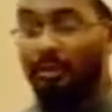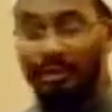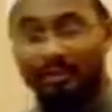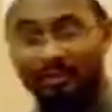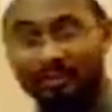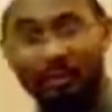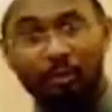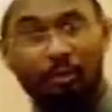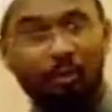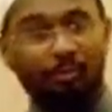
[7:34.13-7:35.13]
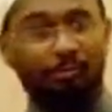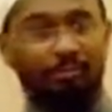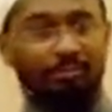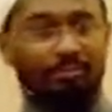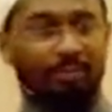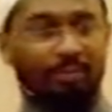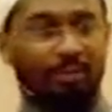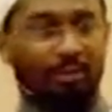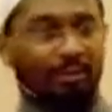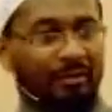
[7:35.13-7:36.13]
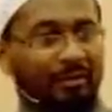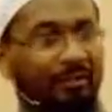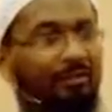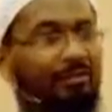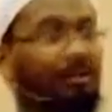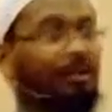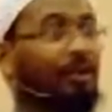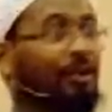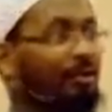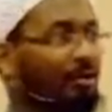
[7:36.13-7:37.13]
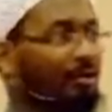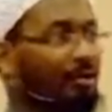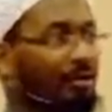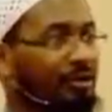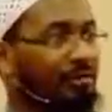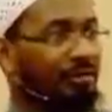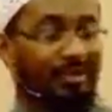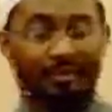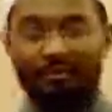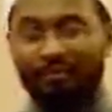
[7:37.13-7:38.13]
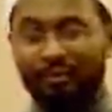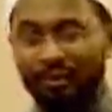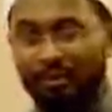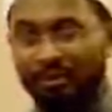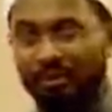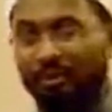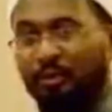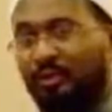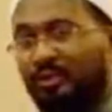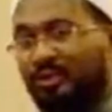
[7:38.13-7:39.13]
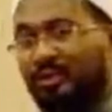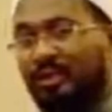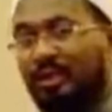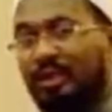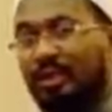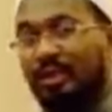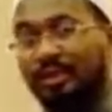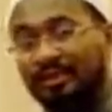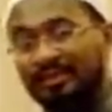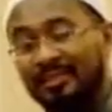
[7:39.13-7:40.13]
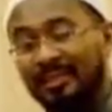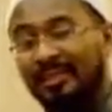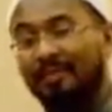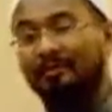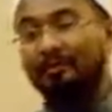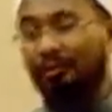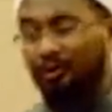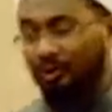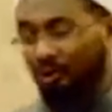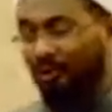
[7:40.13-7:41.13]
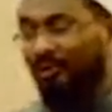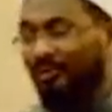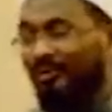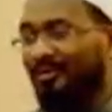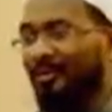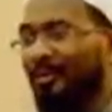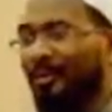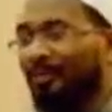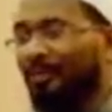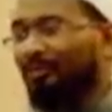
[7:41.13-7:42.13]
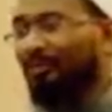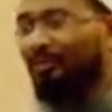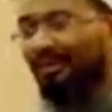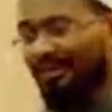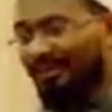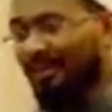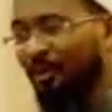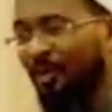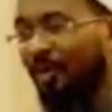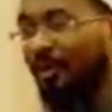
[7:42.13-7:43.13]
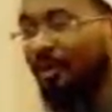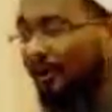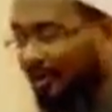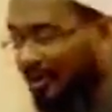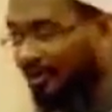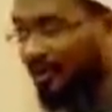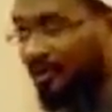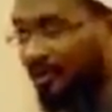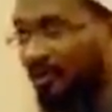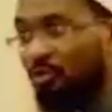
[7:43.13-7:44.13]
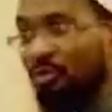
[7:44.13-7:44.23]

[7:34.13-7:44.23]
the taqwa, being God conscious, that's the first reason you don't want to steal. Then the second, for those who don't have enough taqwa, is there's a